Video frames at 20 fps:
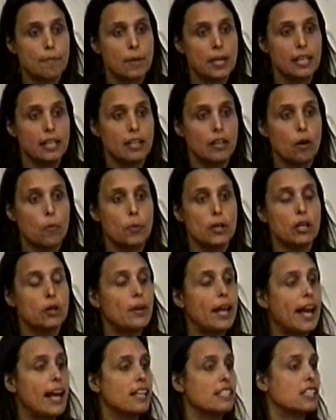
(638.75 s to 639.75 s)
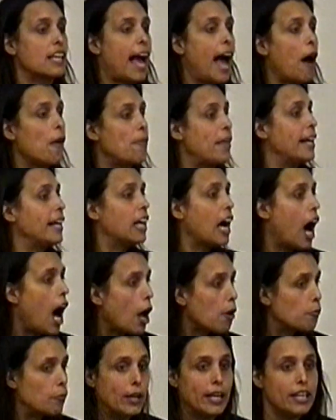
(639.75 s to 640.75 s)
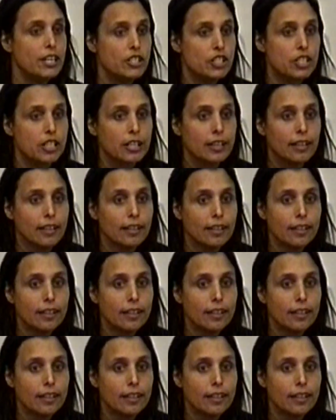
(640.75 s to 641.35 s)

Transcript: I mean, you know, we don't ask how they got rich.